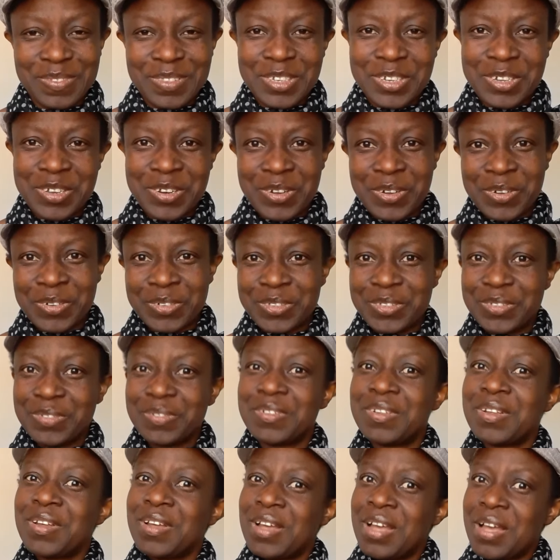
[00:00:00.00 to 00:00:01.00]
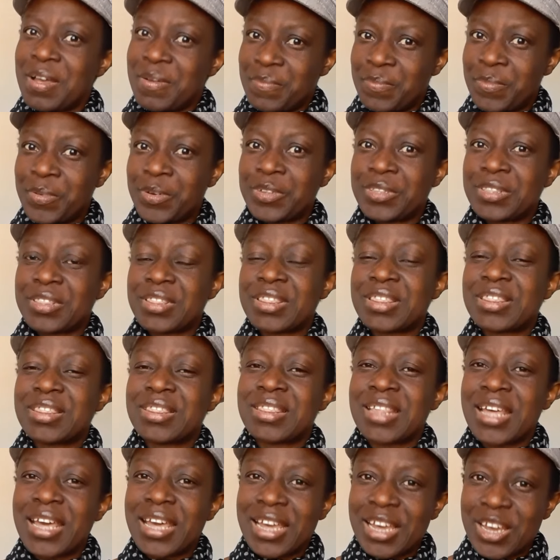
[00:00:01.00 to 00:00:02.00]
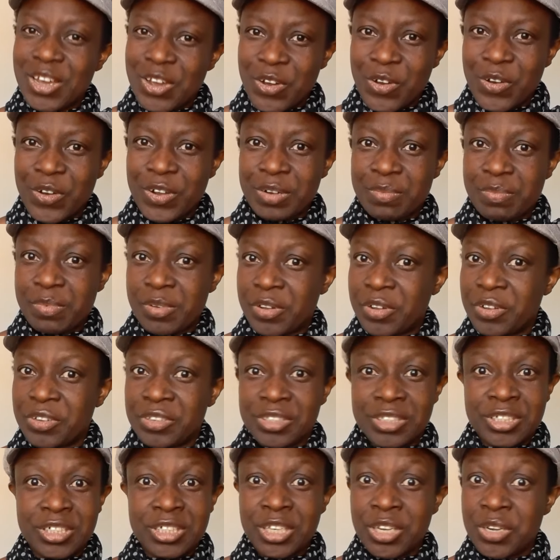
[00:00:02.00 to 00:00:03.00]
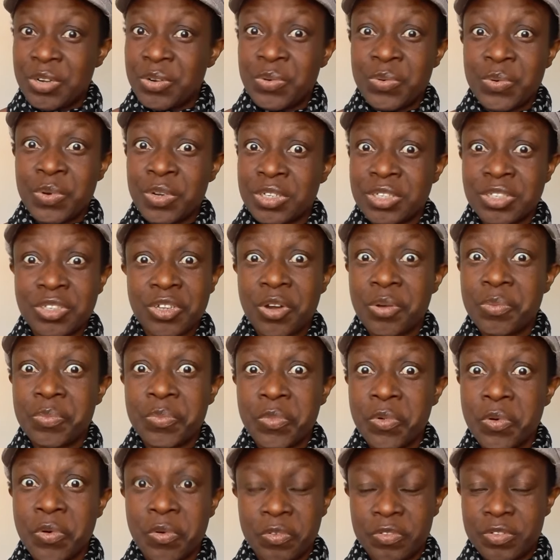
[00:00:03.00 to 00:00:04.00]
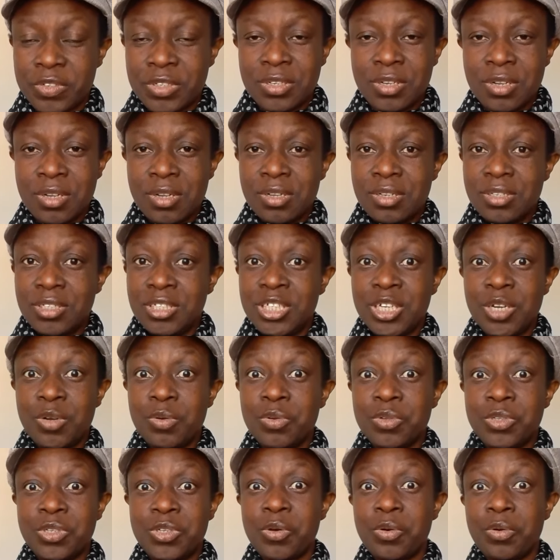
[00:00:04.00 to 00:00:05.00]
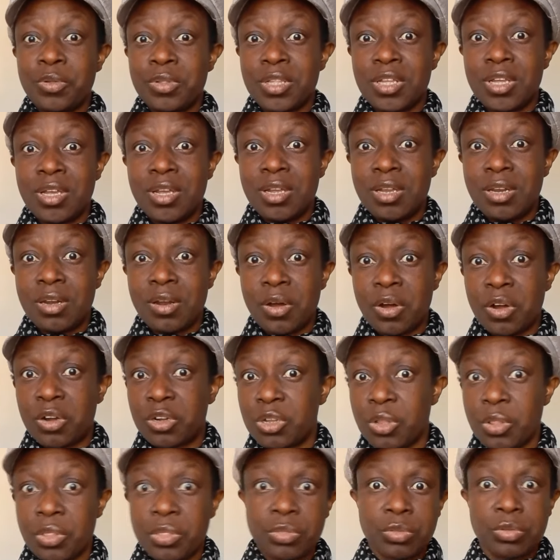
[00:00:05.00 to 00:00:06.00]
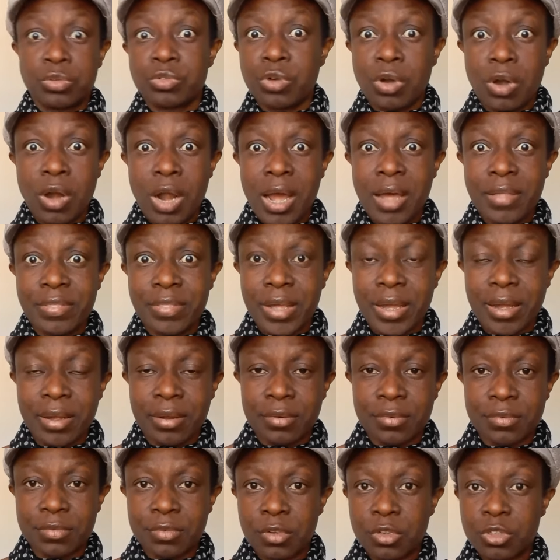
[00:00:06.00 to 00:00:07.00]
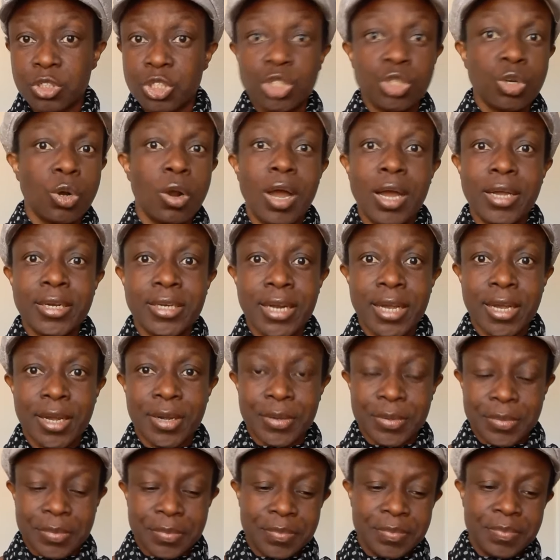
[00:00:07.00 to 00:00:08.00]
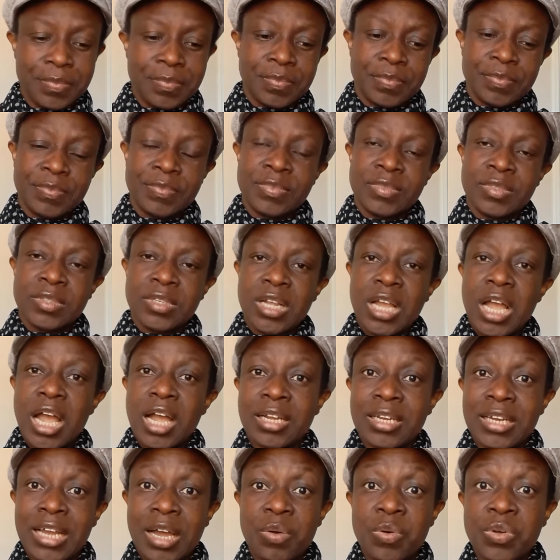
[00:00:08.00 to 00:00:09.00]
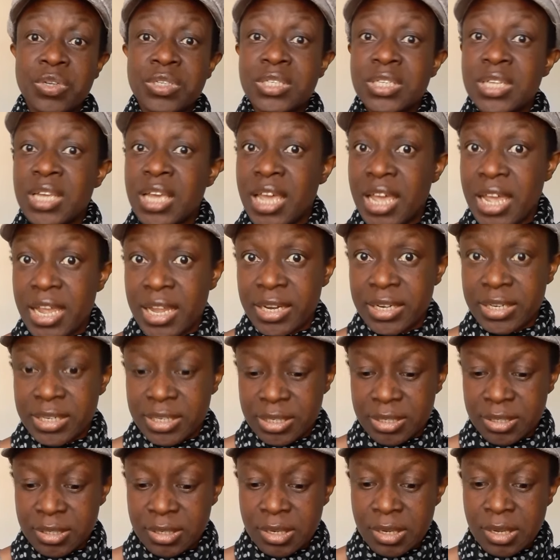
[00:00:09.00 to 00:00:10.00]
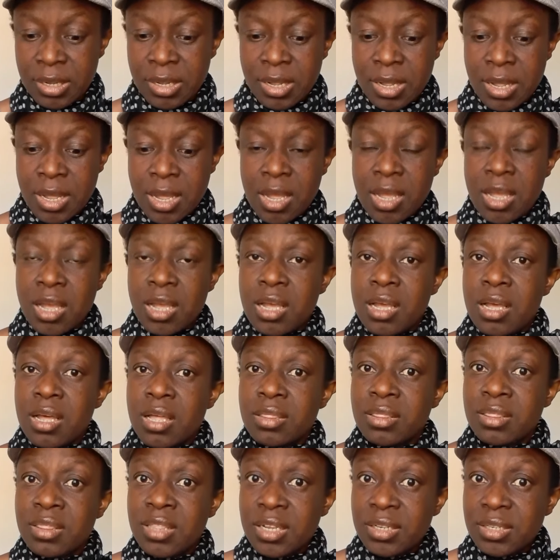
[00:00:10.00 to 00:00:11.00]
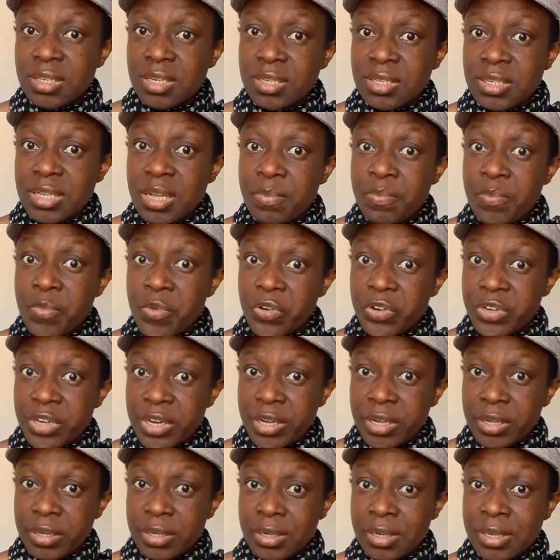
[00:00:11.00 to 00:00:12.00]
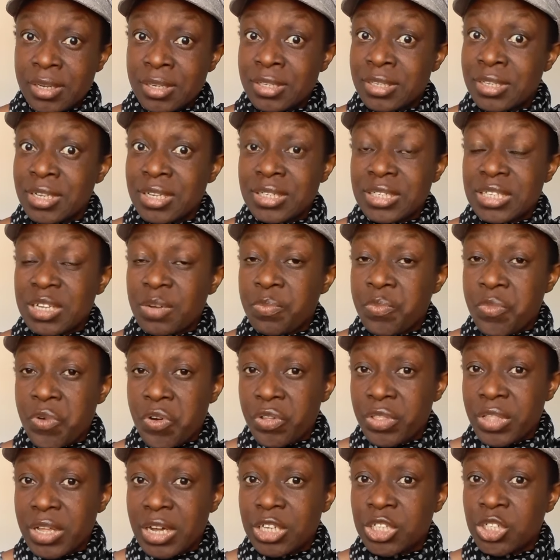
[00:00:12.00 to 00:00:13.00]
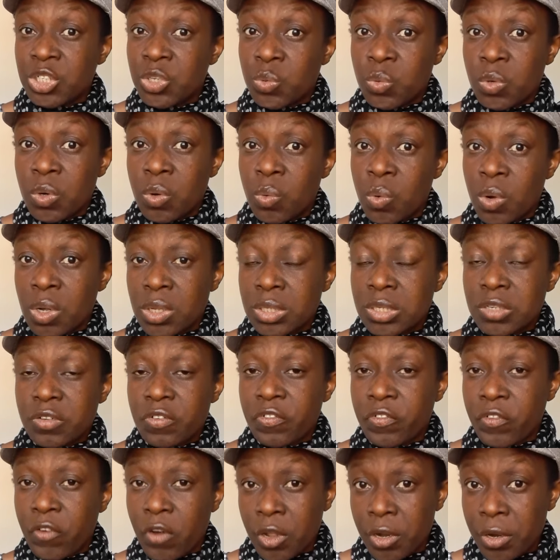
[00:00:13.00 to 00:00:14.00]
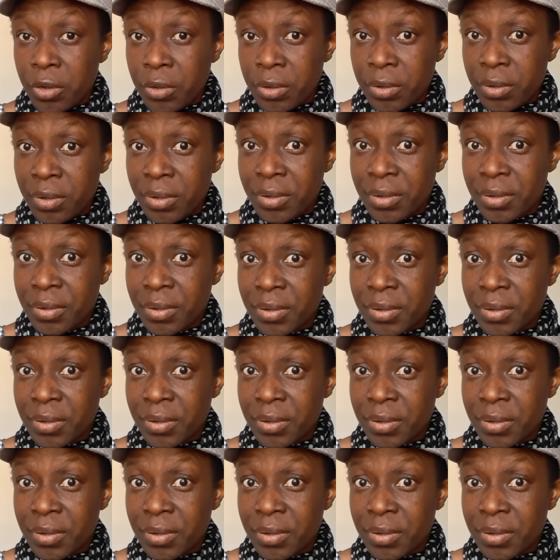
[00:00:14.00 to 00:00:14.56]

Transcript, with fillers: you know. But thank God because Jehu was not moved Jehu told the eunuch, throw her down, throw her down. And that was the end. This is a model. Is this the model you will want to follow?